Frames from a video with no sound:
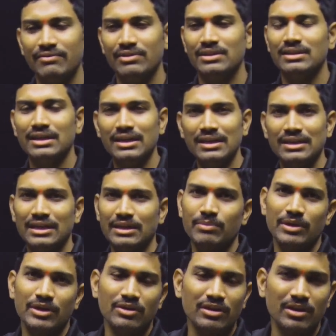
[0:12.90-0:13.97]
with that
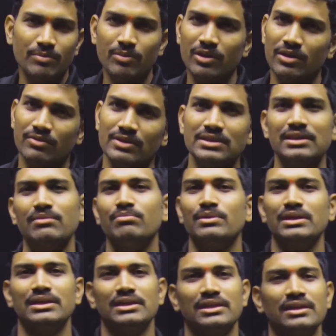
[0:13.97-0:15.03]
particular part was
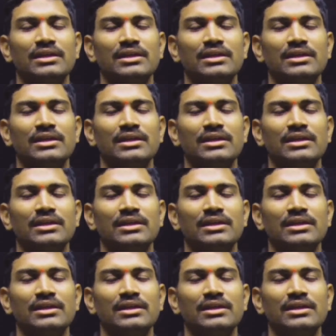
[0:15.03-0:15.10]
completed.